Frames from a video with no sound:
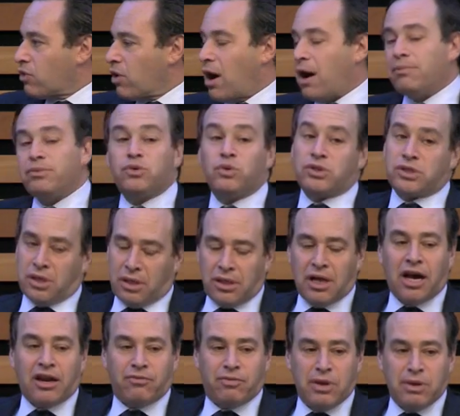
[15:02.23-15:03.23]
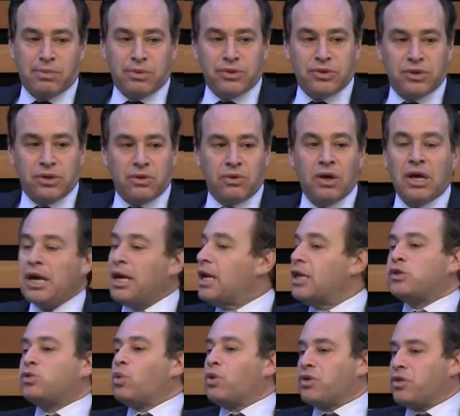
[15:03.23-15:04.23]
drops, which a lot of people do,
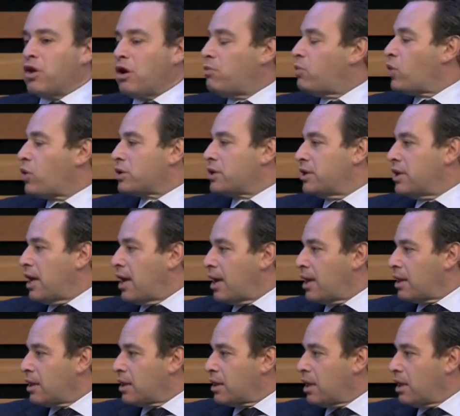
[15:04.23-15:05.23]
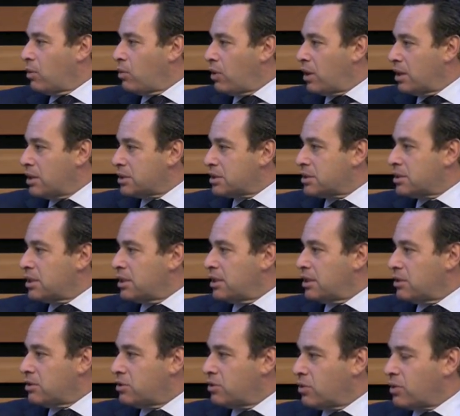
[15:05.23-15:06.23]
it's worth no more today than it was in
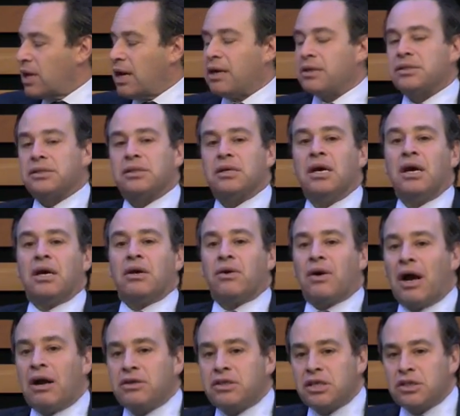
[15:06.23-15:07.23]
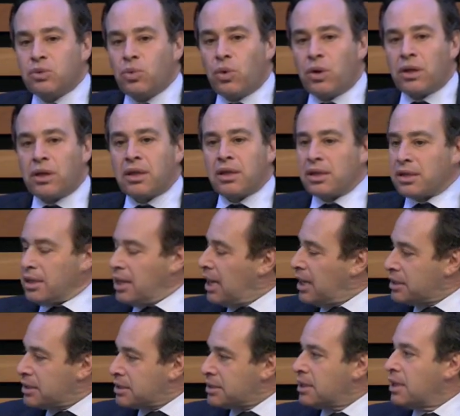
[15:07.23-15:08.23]
the year 2000. Your house is worth
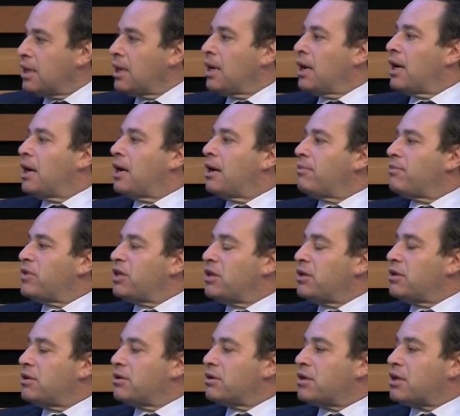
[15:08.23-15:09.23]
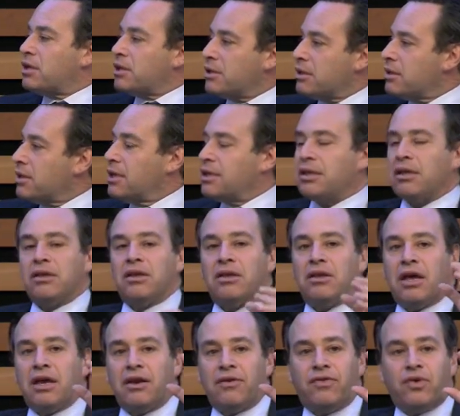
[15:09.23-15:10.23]
less. Um, the clearly th
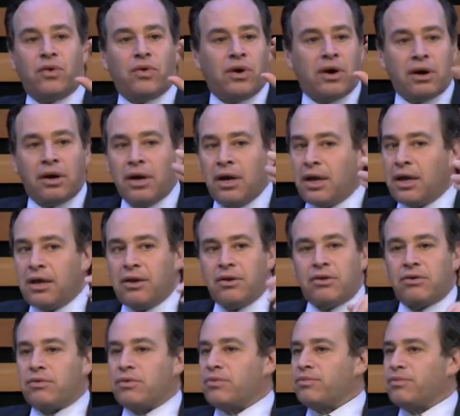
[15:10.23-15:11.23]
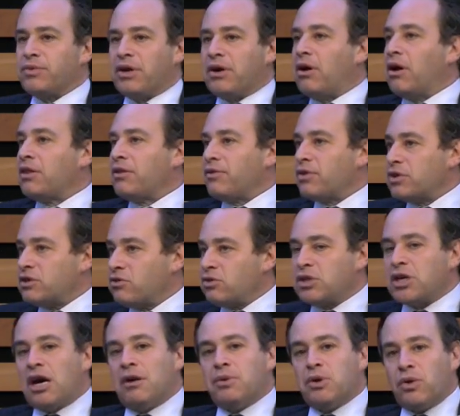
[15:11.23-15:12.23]
that if you are in your you know on the verge of
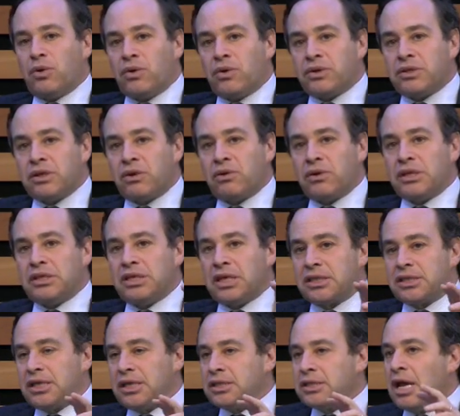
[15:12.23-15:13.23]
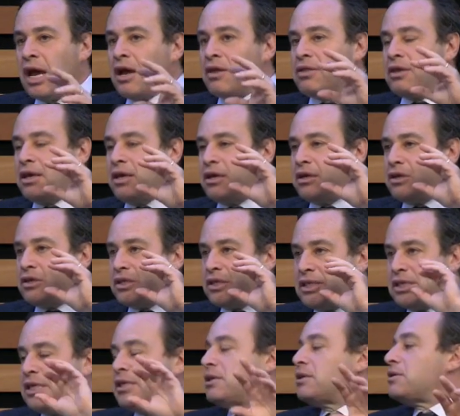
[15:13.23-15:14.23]
retirement you're in your early 60s the
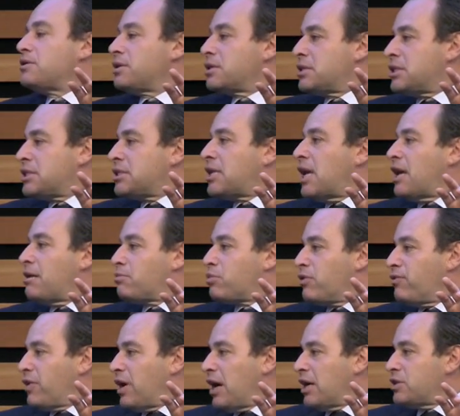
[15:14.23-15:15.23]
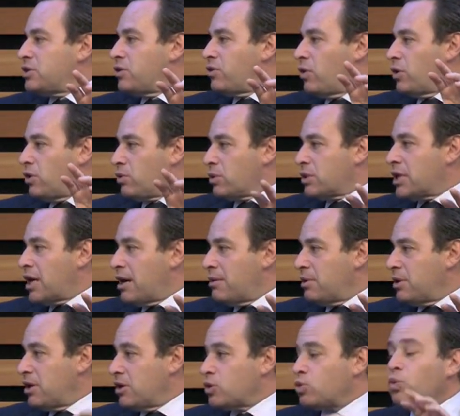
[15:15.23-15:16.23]
deal the state provides you in your
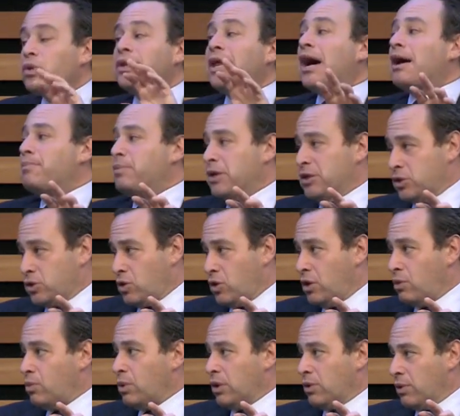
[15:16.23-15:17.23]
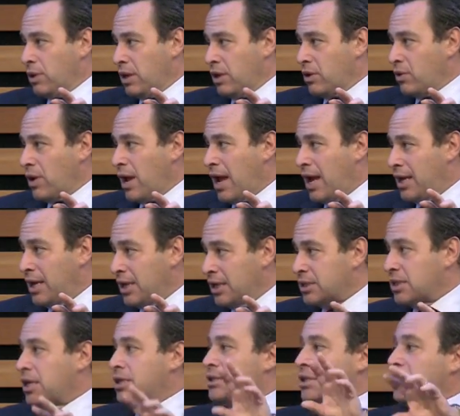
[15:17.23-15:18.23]
retirement years will not be as good when you're in your
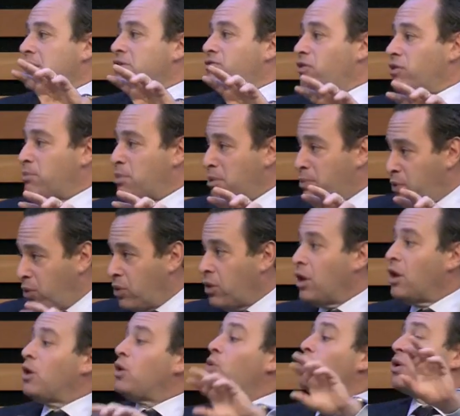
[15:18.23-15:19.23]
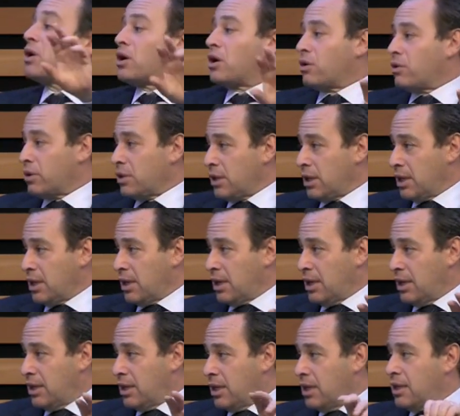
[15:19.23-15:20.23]
80s as it is for the people who are currently
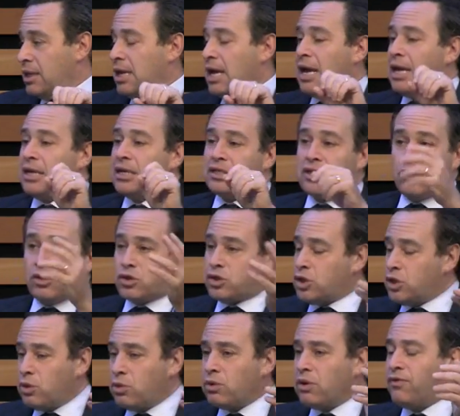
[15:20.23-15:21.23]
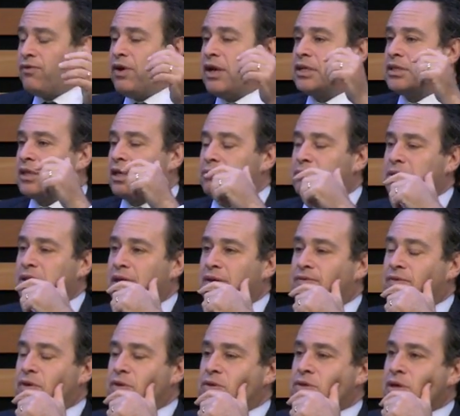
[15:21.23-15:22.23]
in the 80s and your children face a bleak
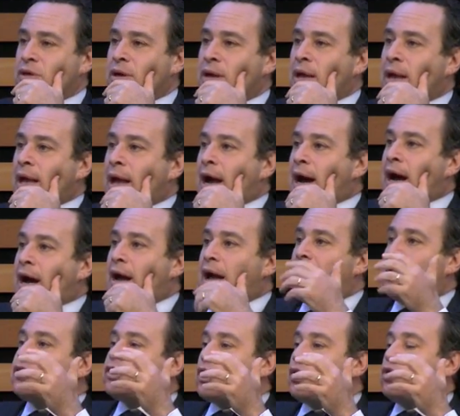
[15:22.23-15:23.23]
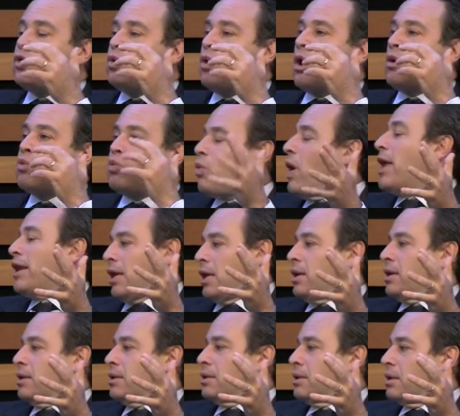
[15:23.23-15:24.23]
future uh, and so you are
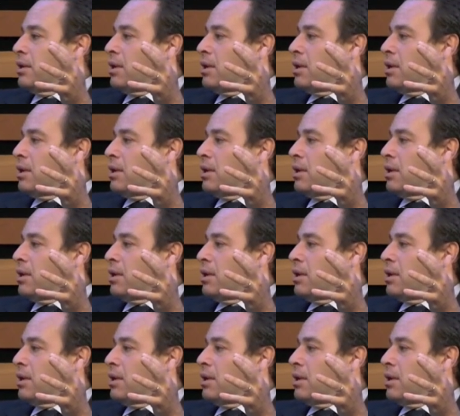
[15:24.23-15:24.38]
ready